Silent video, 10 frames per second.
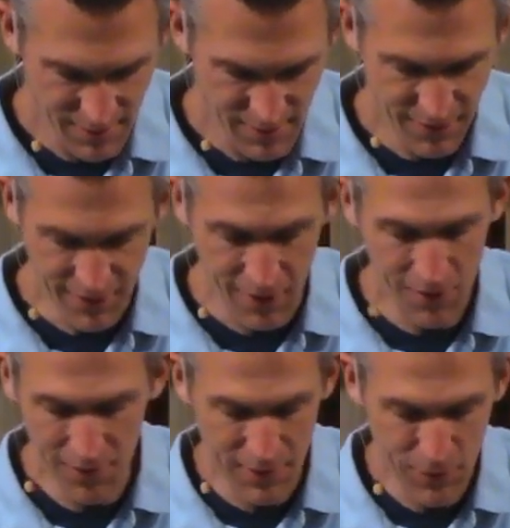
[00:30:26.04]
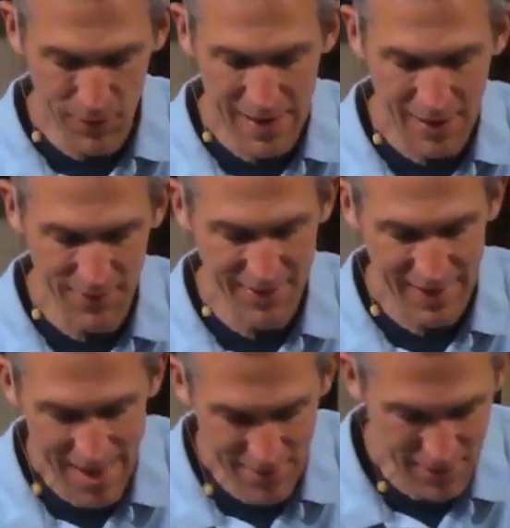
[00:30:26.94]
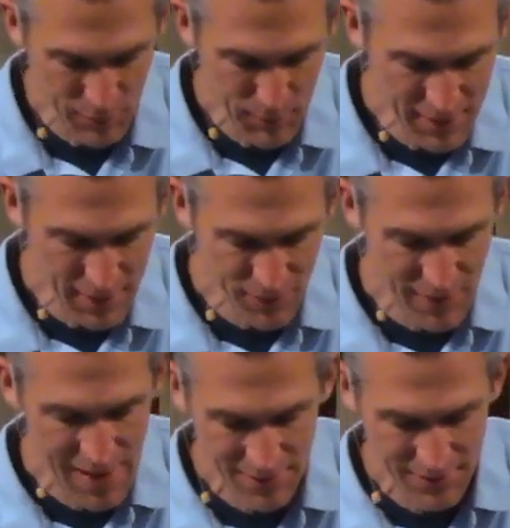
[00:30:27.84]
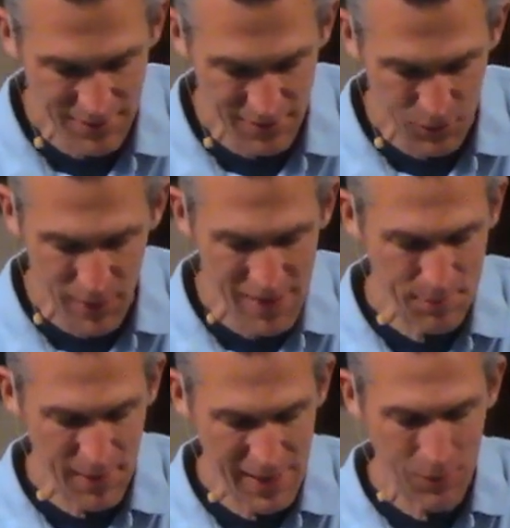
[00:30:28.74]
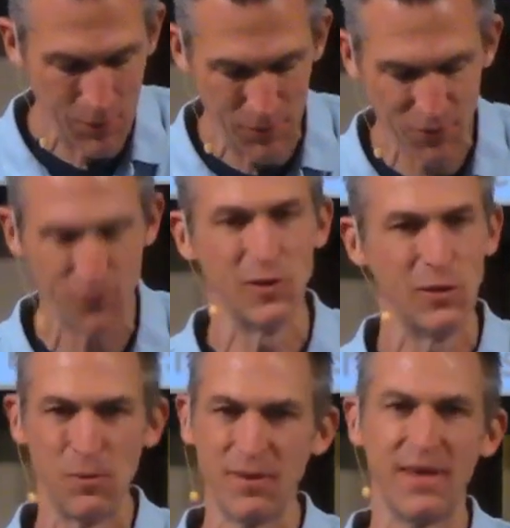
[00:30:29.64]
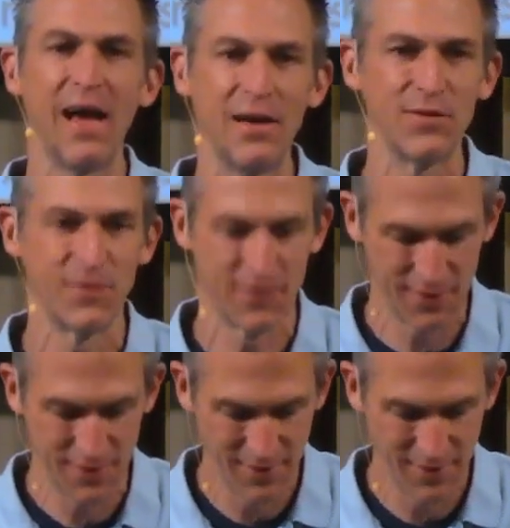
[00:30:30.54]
So they went out and they gathered everybody they found, and the wedding banquet was filled with guests.